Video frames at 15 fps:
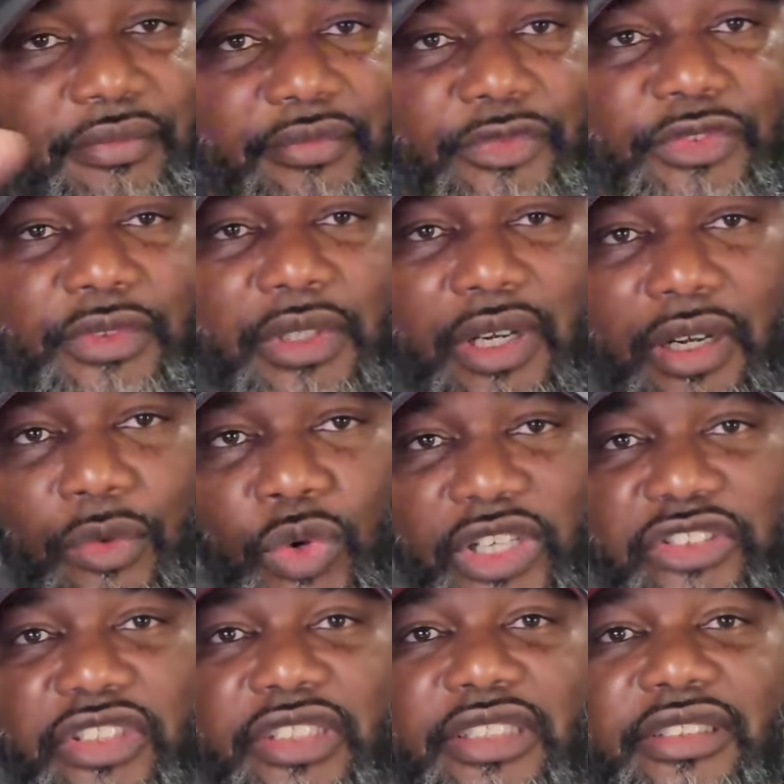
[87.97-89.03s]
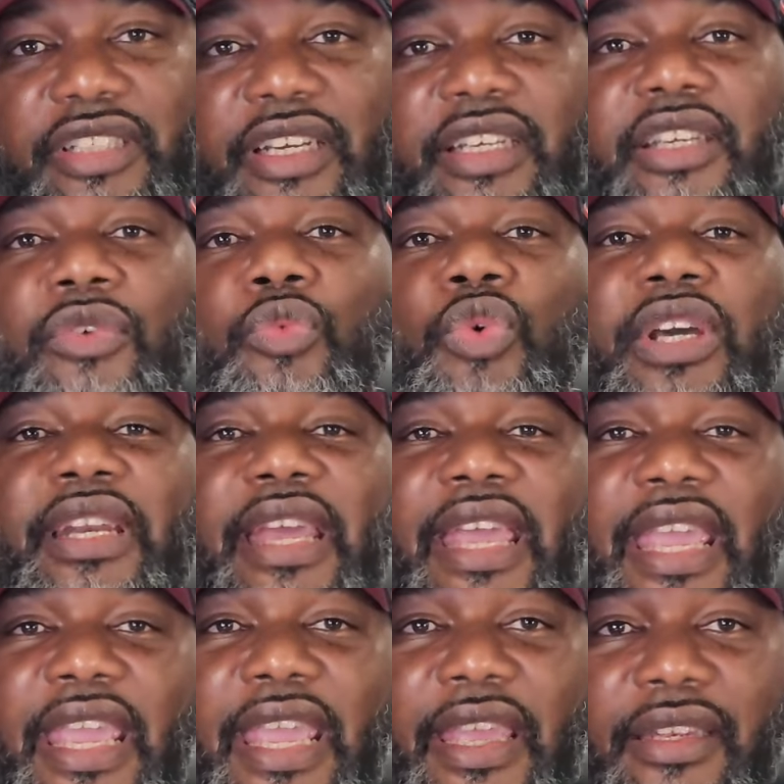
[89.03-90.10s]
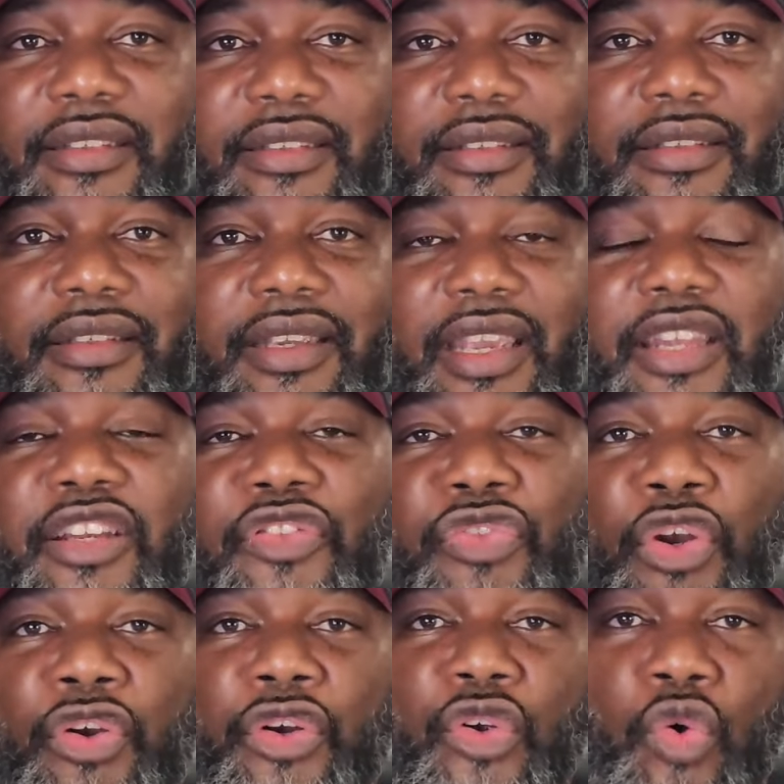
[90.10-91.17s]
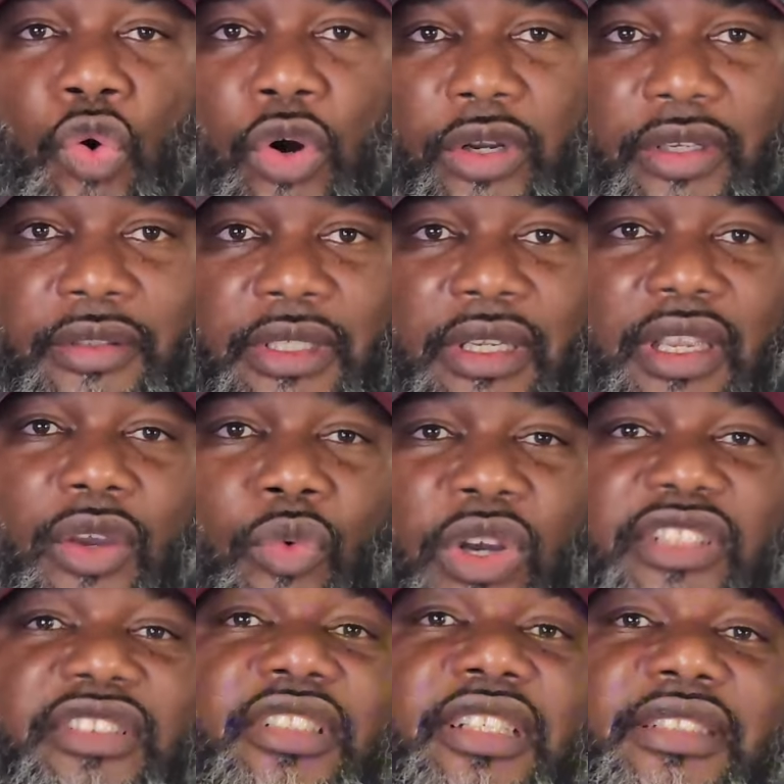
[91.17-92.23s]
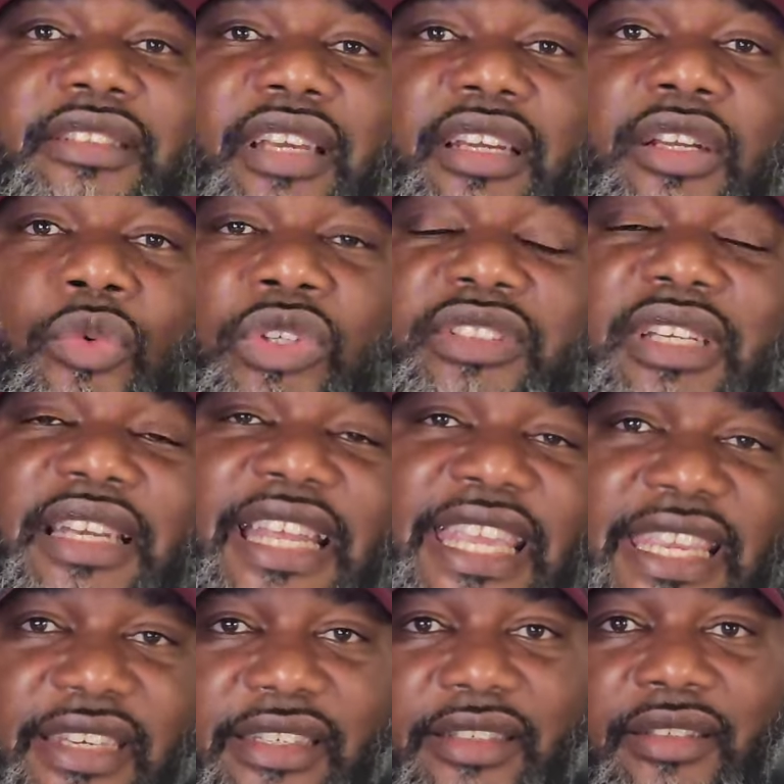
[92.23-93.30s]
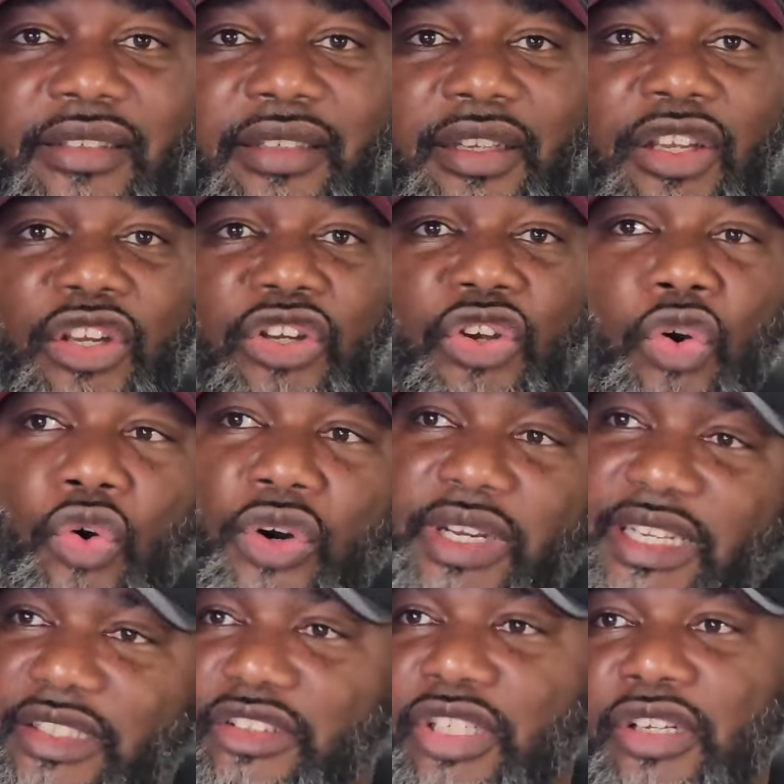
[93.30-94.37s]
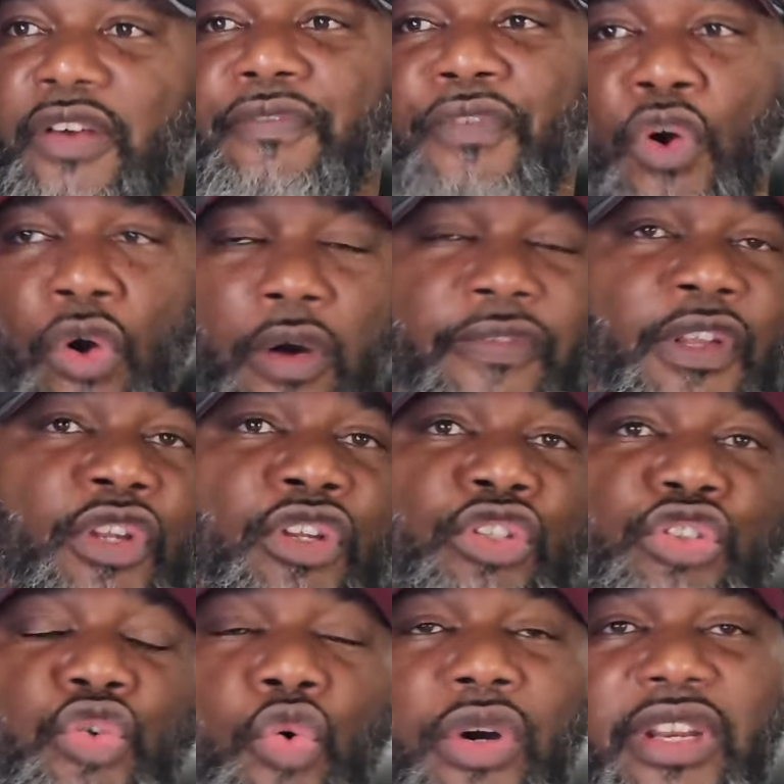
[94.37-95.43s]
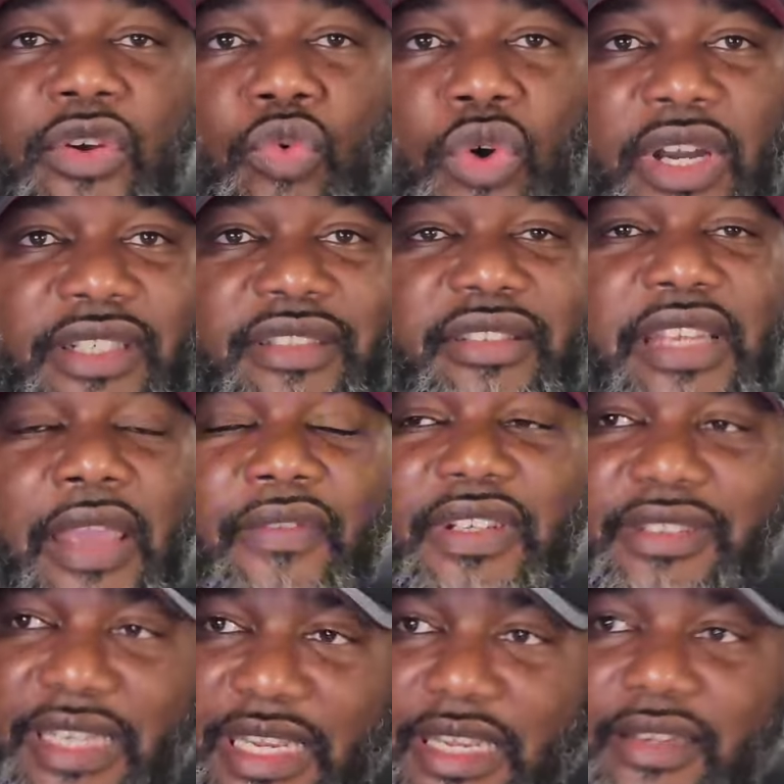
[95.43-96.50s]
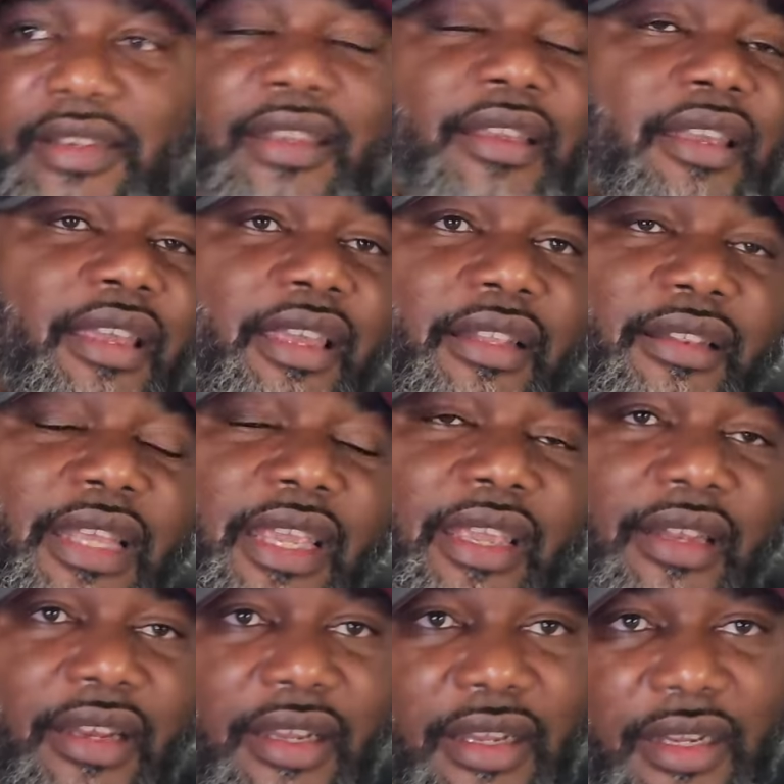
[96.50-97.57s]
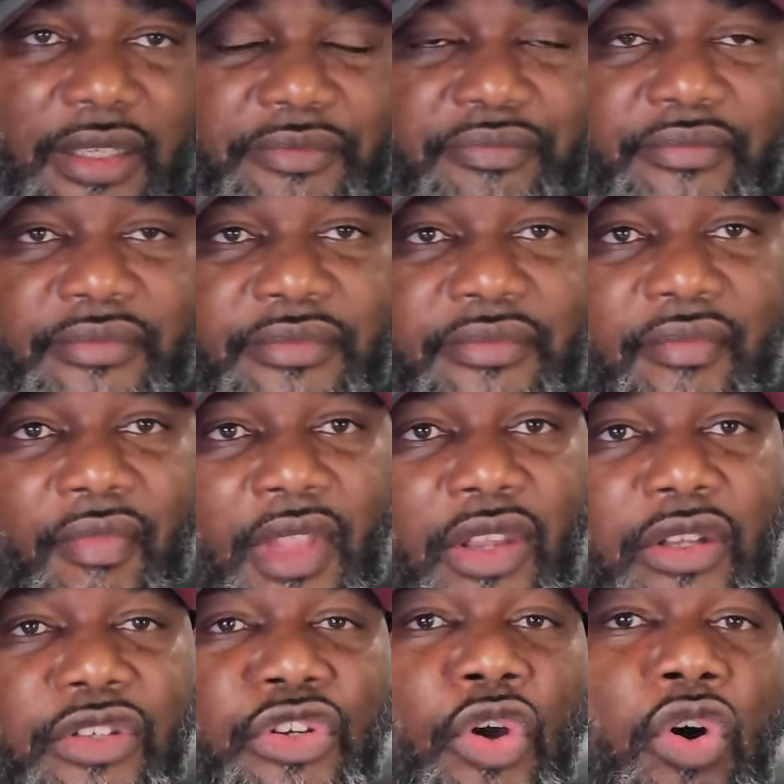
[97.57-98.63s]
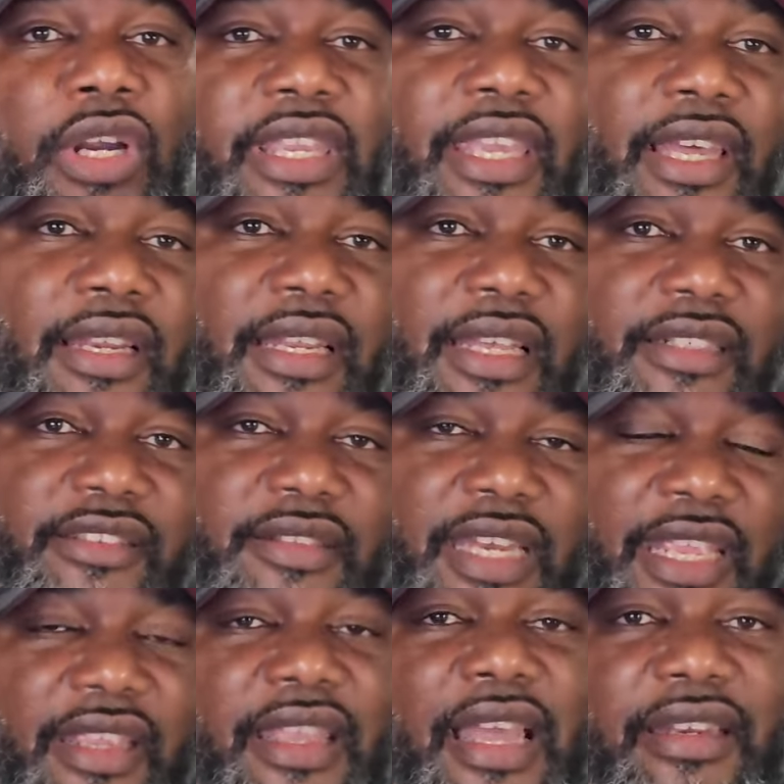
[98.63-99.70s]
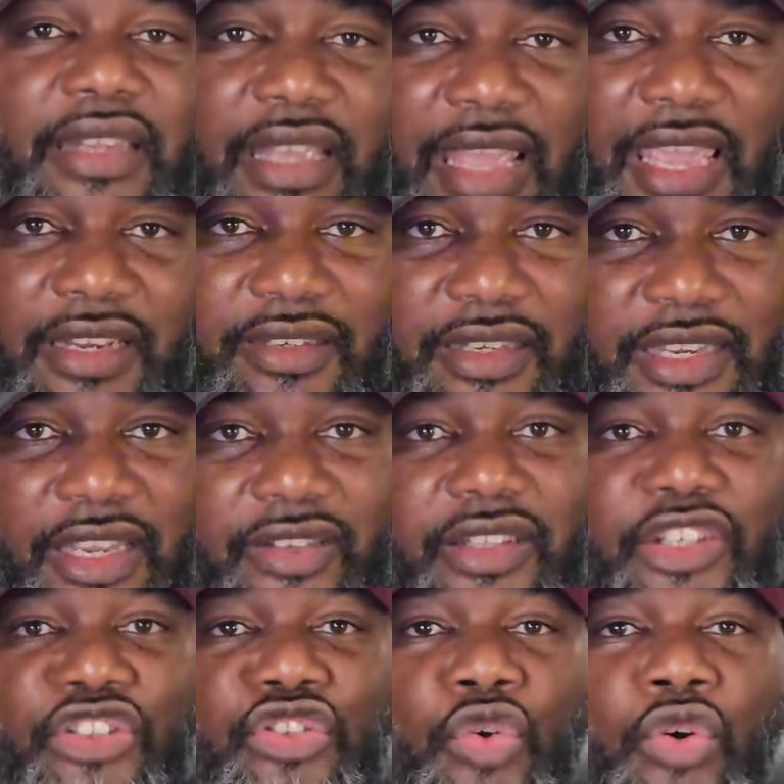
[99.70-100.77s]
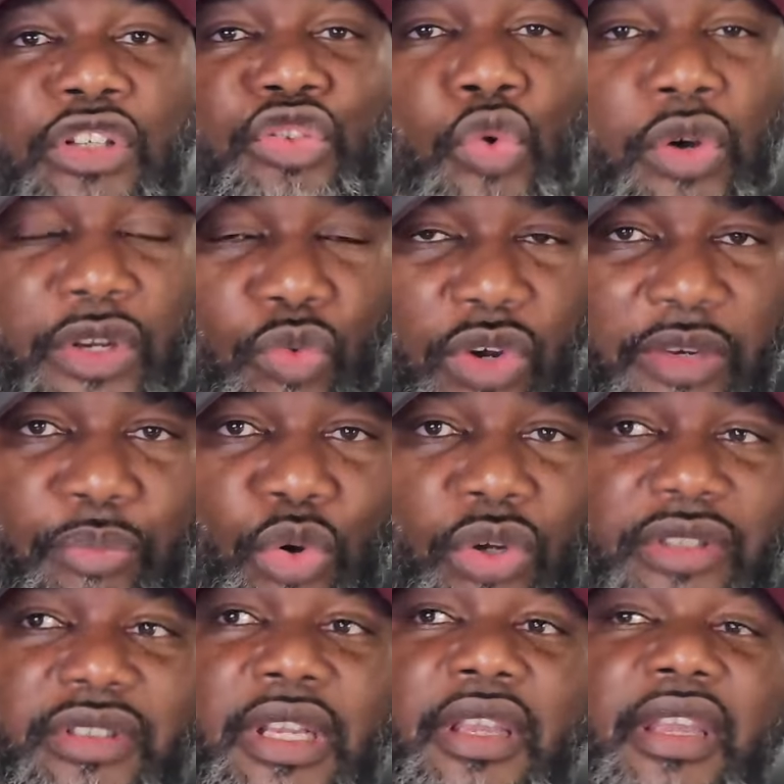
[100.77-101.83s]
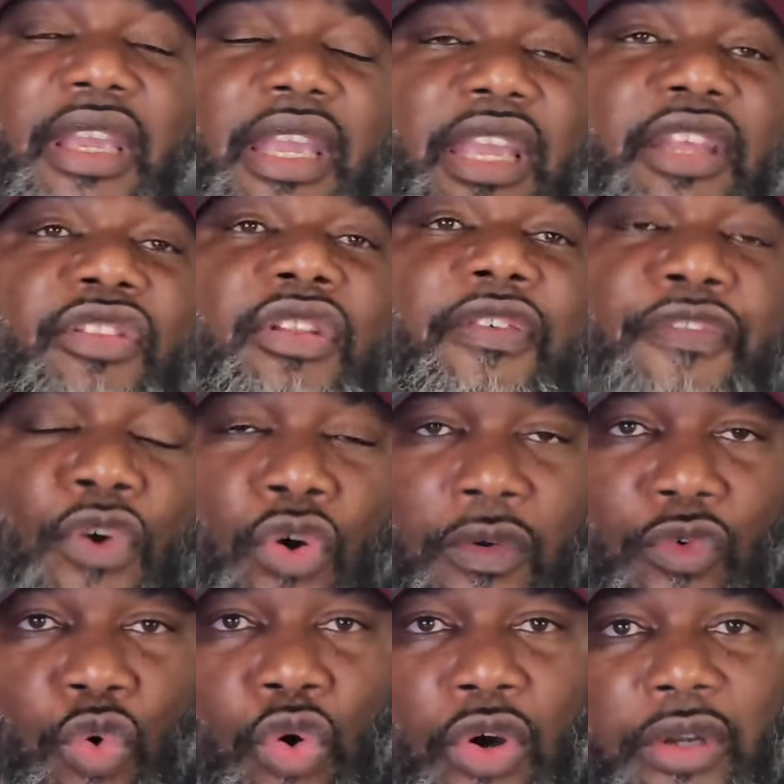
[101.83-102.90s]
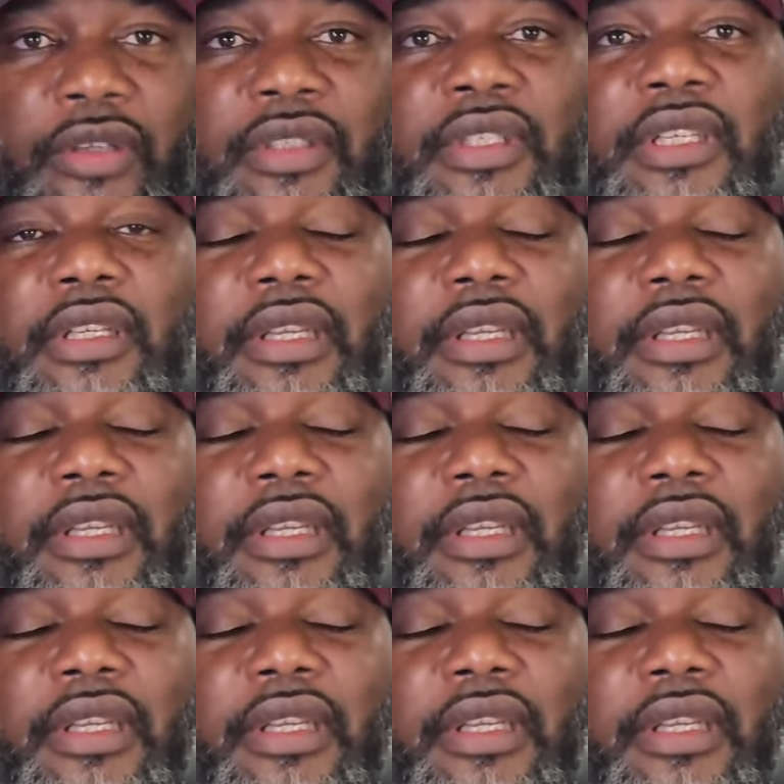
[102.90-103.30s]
Western Kentucky went ahead in the third quarter. And Western Kentucky was leading going into the fourth, 21-17. And then North Carolina State got their act together and scored 21 points in the fourth quarter